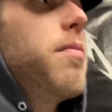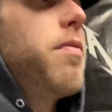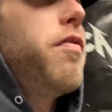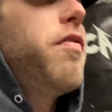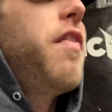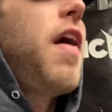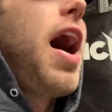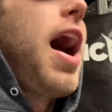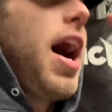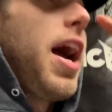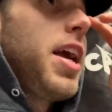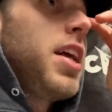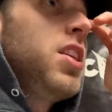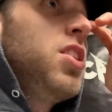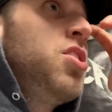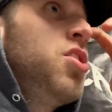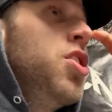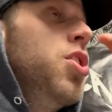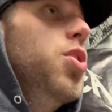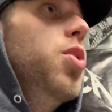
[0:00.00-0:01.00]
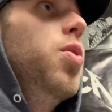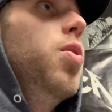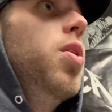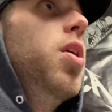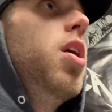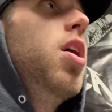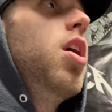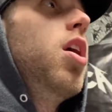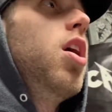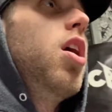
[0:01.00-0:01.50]
fine
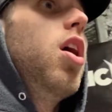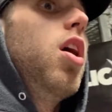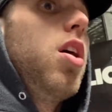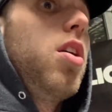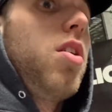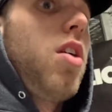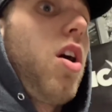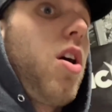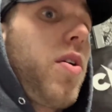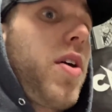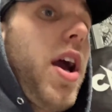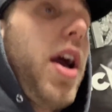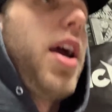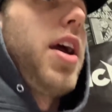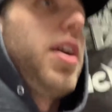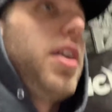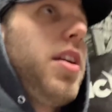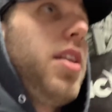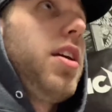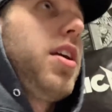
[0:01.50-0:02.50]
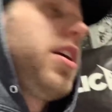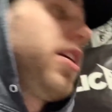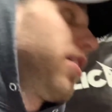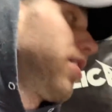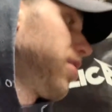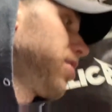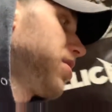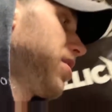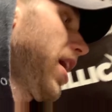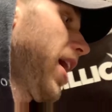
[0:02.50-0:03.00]
to, okay,
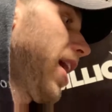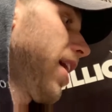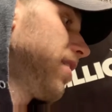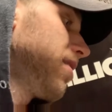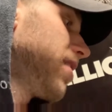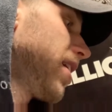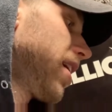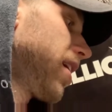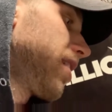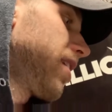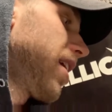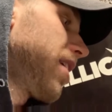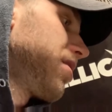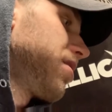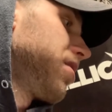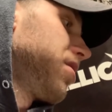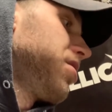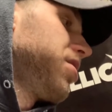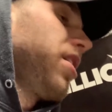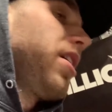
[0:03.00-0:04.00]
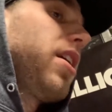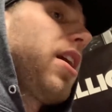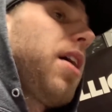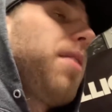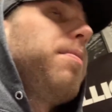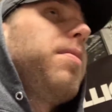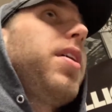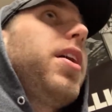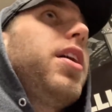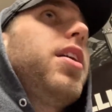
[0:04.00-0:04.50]
here's hand sanitizer and shit, and
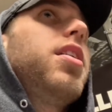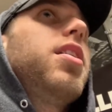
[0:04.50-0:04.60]
I'm oh, like. Yeah,